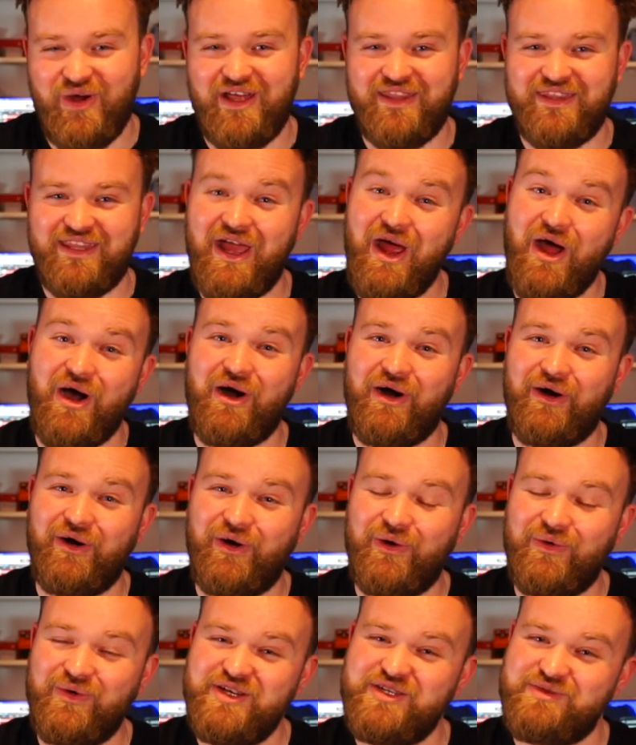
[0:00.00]
and they are
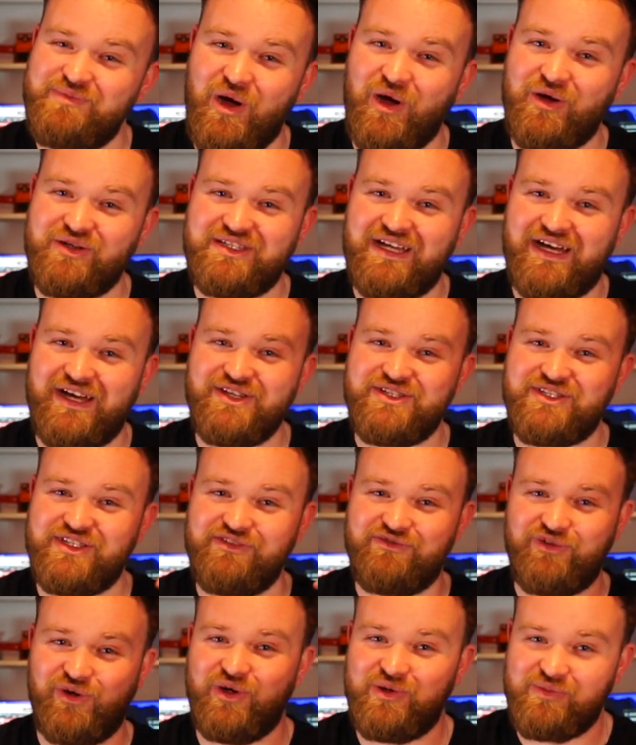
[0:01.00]
always marked out as the
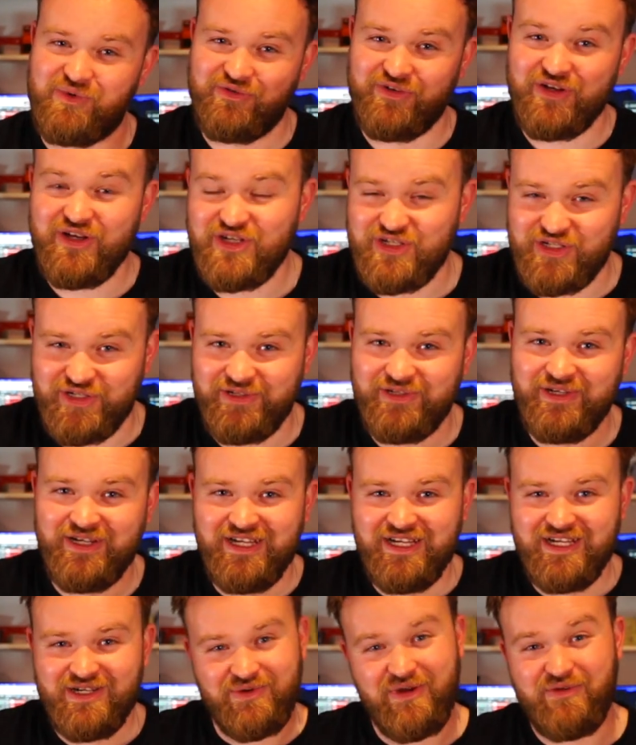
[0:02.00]
affordable version,
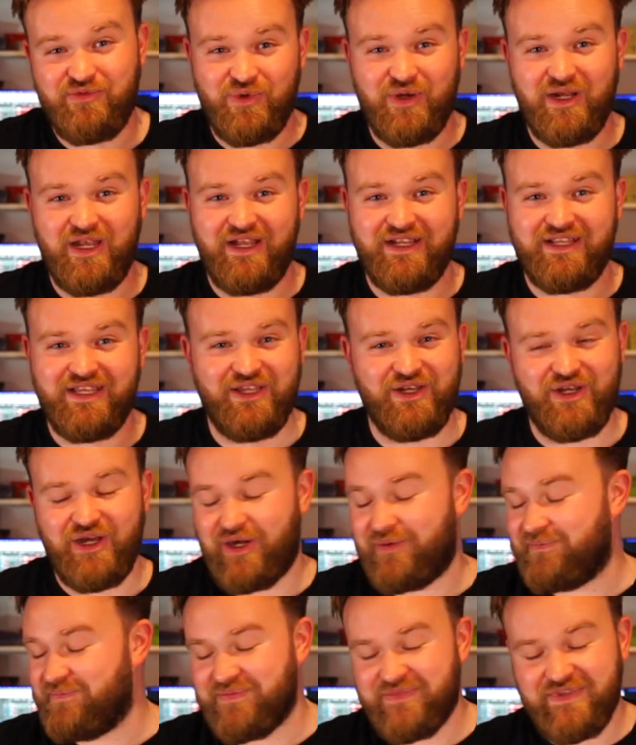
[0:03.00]
whether we like it or
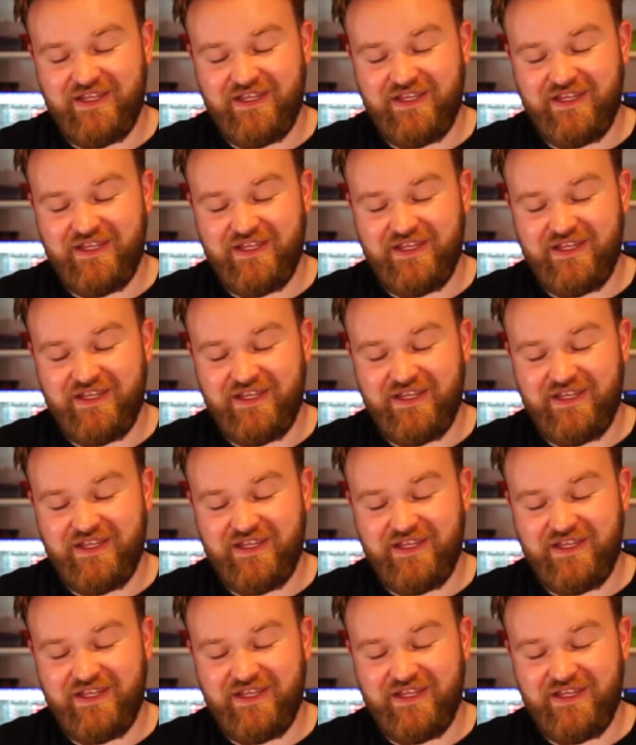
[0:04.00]
not.